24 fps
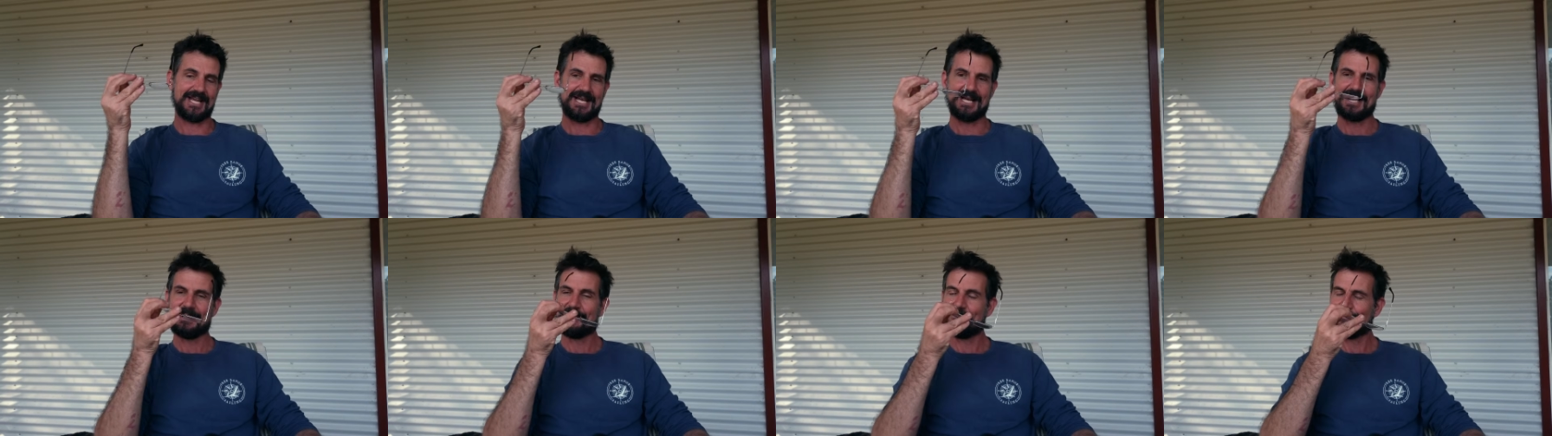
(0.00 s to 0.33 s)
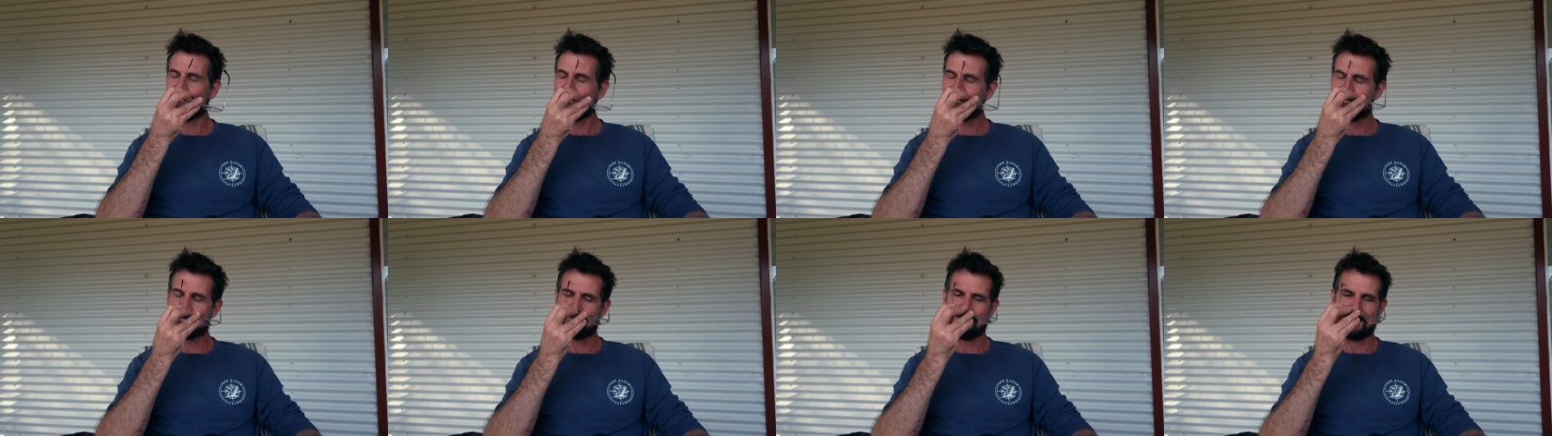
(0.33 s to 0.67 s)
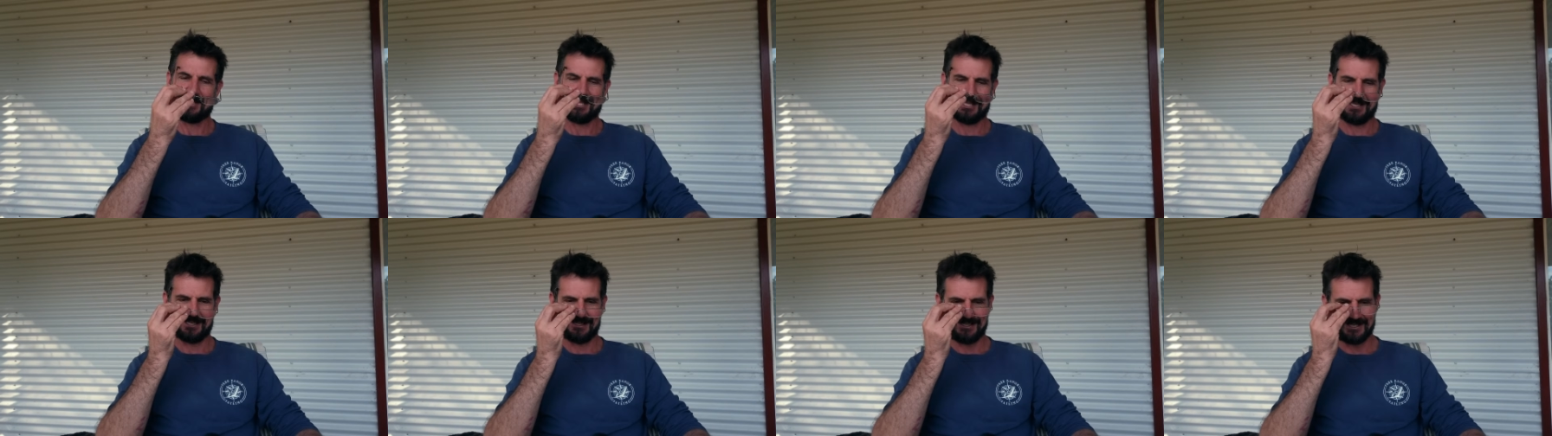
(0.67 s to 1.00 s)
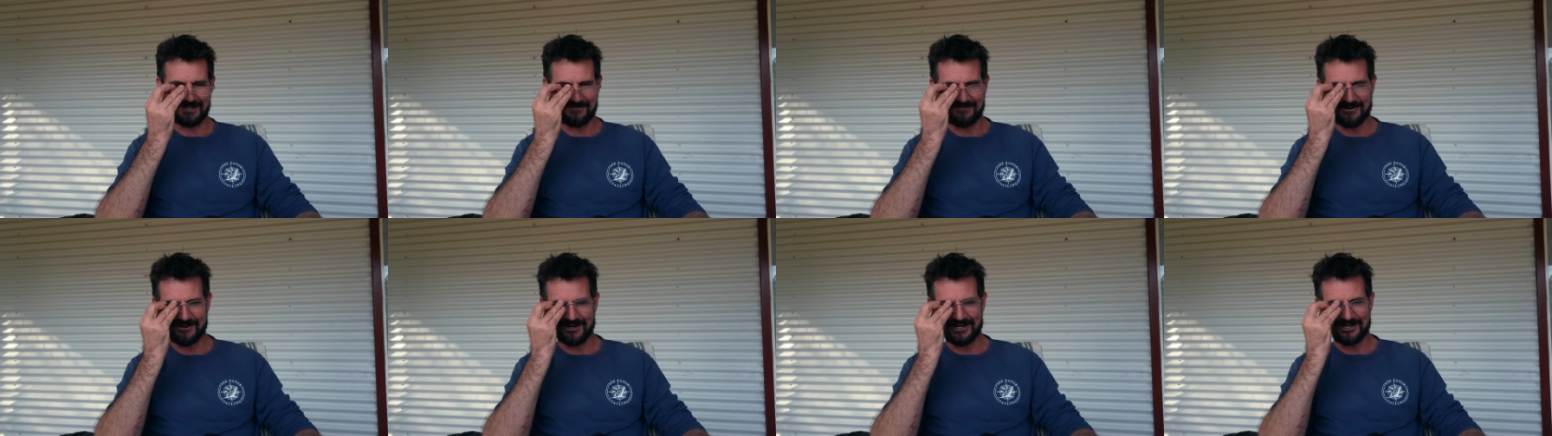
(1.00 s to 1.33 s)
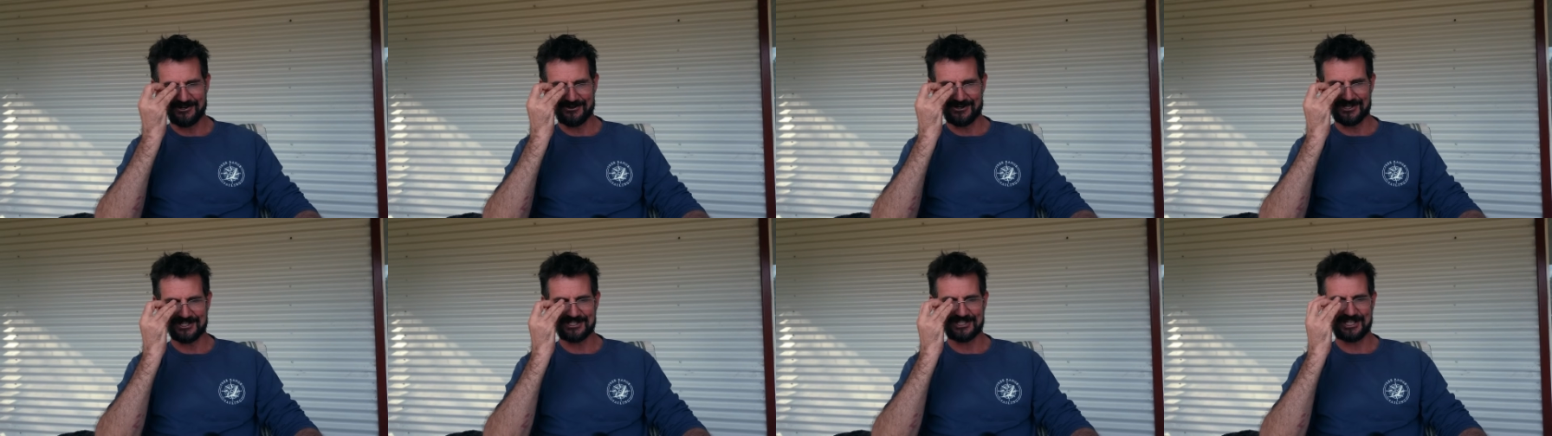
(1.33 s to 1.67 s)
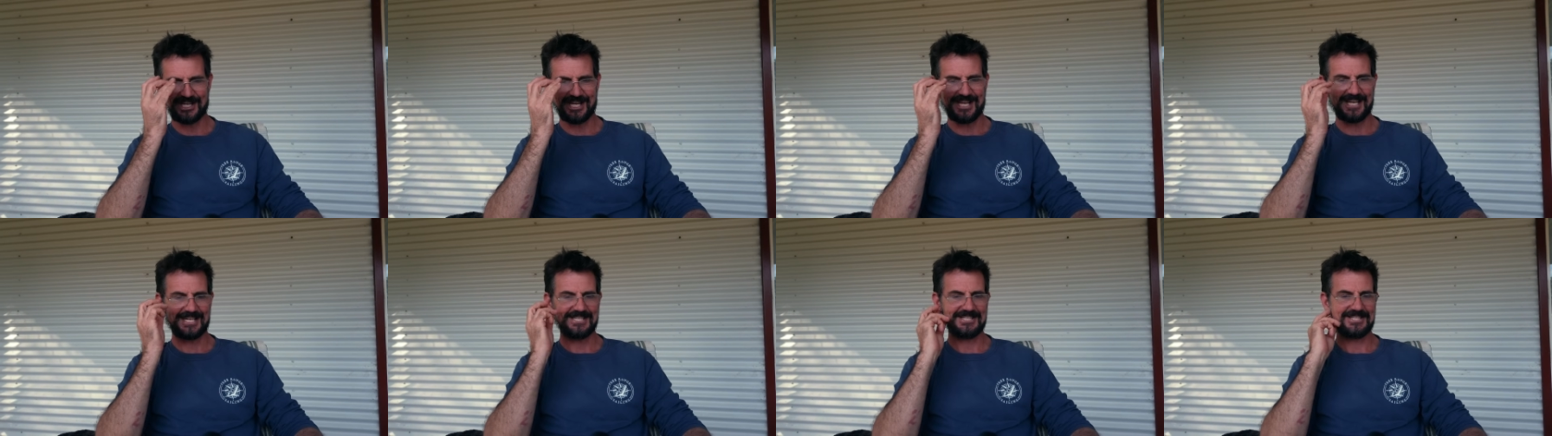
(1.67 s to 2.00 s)
will be a very nice
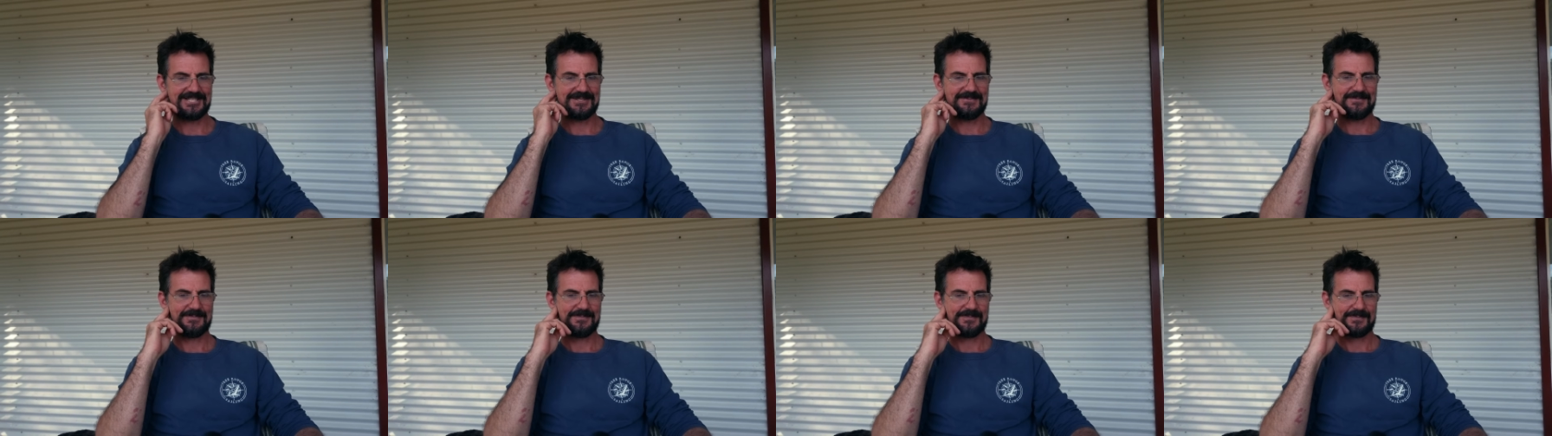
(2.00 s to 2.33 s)
change.